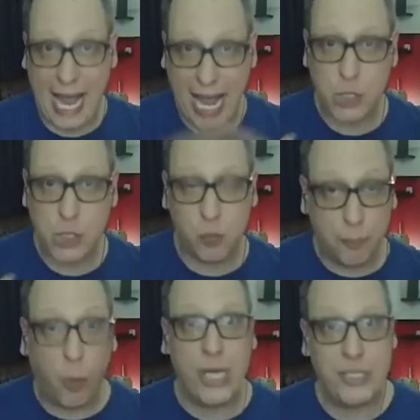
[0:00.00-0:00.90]
actual
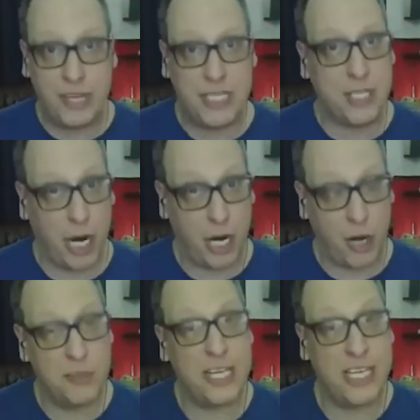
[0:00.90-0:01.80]
point of this entire
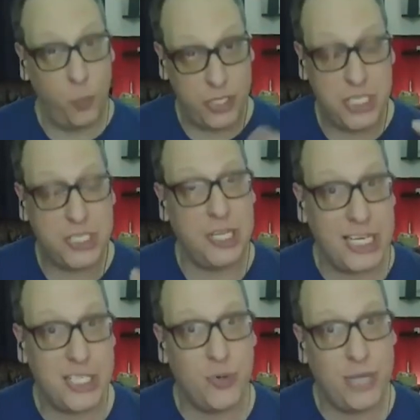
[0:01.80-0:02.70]
conversation, which is
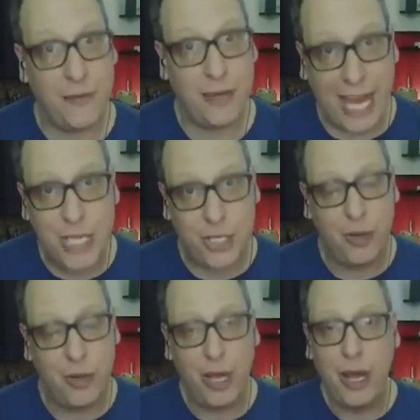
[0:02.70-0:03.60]
celestial navigation.